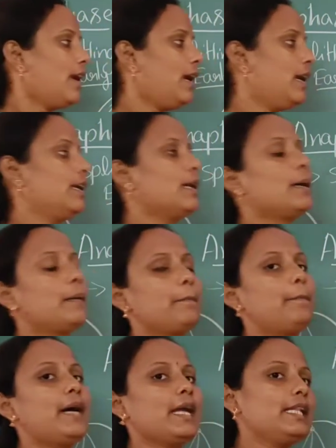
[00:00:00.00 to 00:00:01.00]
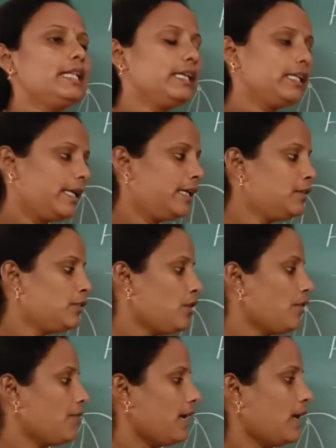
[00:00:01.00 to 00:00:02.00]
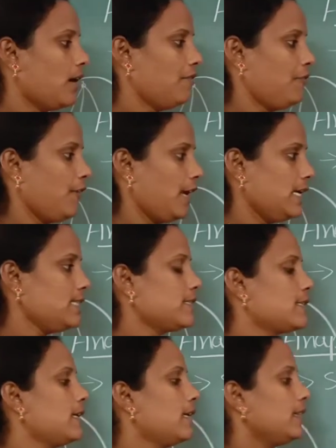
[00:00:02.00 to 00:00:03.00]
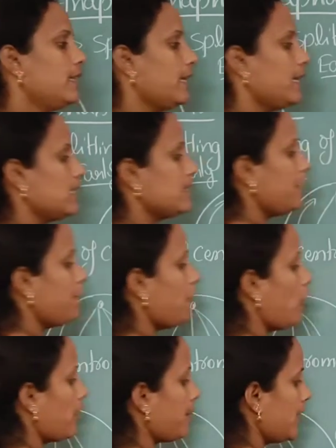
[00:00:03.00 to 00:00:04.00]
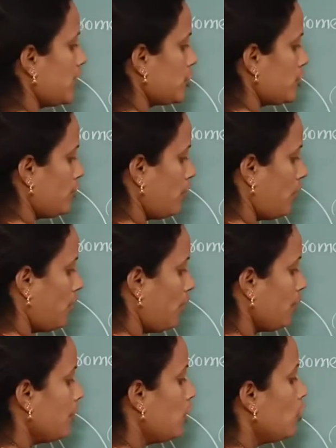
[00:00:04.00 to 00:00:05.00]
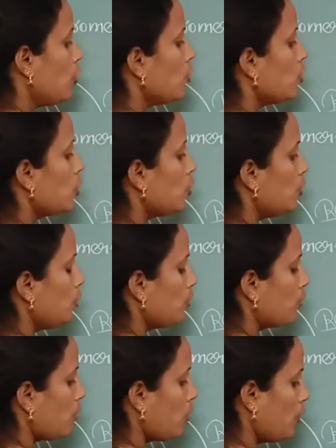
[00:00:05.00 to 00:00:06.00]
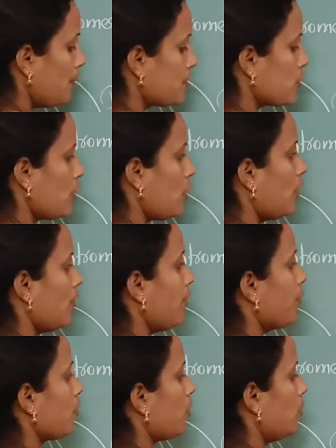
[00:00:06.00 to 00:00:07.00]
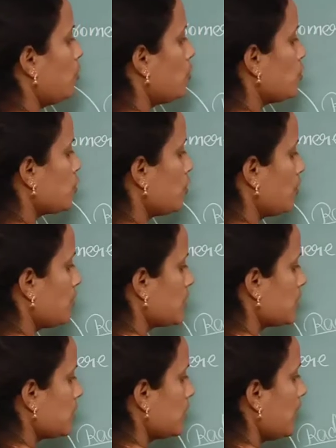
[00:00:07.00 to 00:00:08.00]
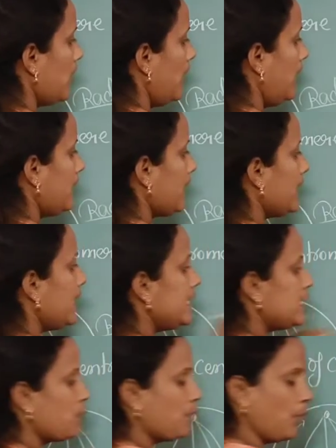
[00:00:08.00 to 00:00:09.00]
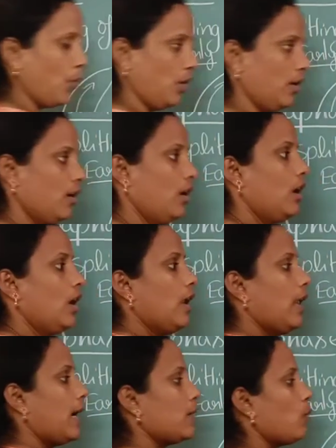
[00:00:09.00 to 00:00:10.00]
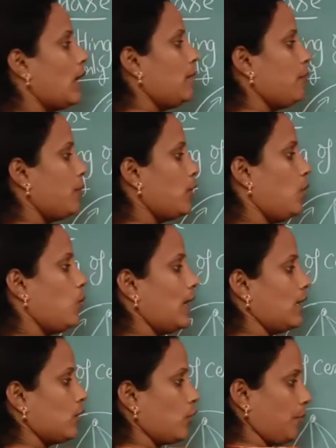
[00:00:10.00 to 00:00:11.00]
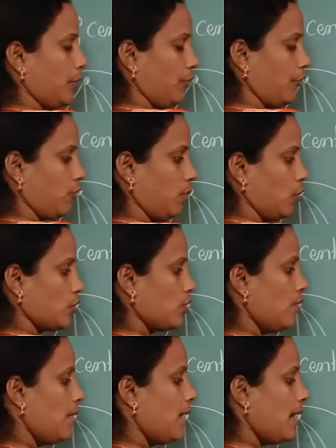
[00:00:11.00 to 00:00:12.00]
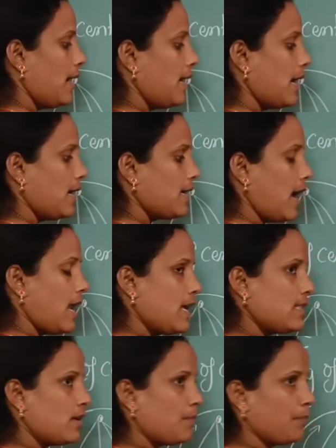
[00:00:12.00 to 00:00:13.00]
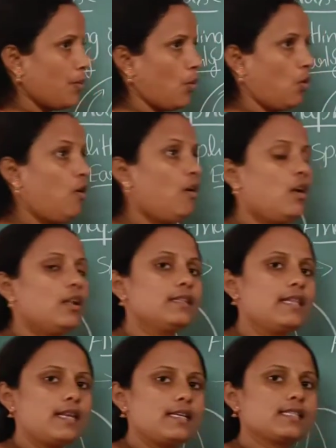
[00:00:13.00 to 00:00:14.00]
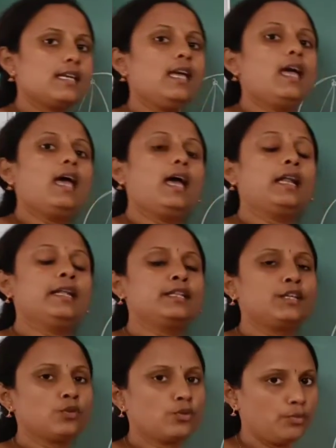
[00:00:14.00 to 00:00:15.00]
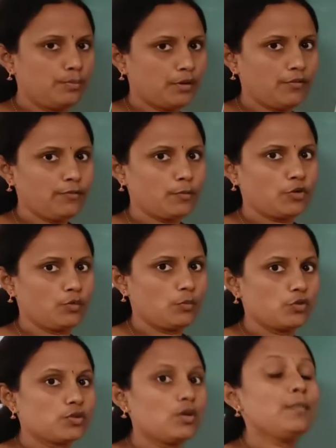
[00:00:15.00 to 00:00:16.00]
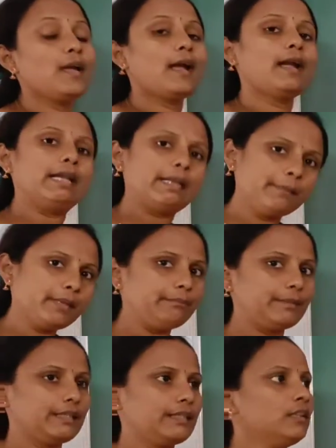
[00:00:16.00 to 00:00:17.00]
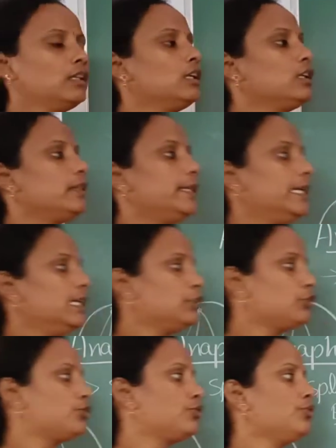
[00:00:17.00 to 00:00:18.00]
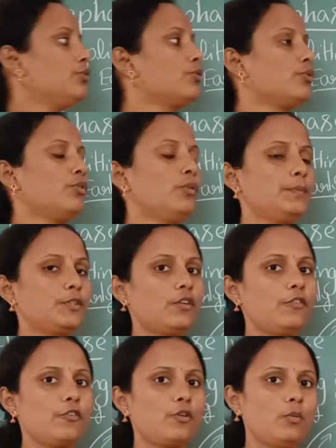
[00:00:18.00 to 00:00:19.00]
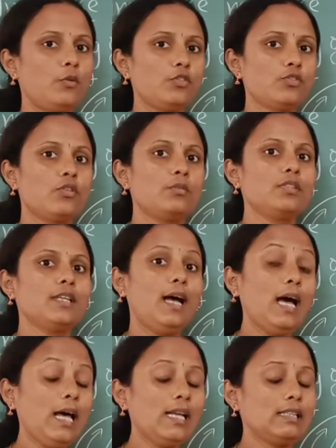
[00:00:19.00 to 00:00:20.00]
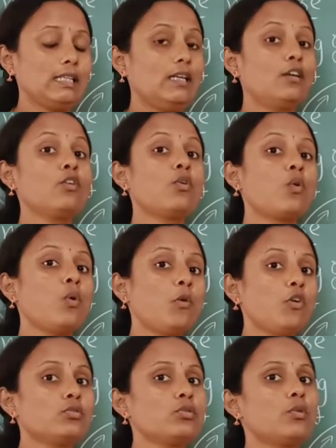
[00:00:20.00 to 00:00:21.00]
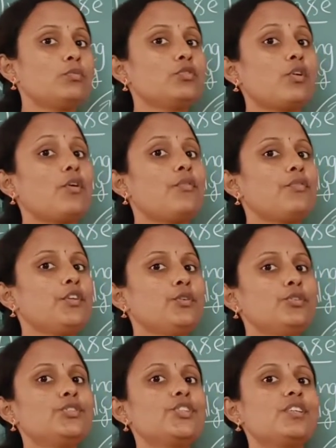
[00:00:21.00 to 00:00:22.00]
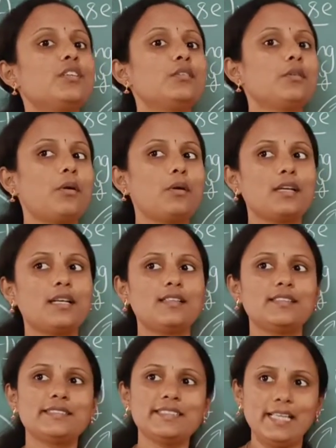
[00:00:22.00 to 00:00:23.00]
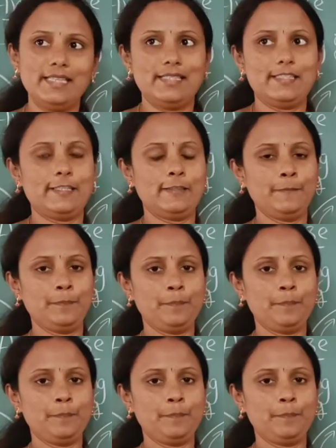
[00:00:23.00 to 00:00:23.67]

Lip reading: And by the end of anaphase, there is a formation of two groups of chromosomes at each pole. At one pole, one group of chromosome, and at another pole, there is another group of chromosome. And remember, these two groups of chromosomes are the chromosomes of future daughter cells.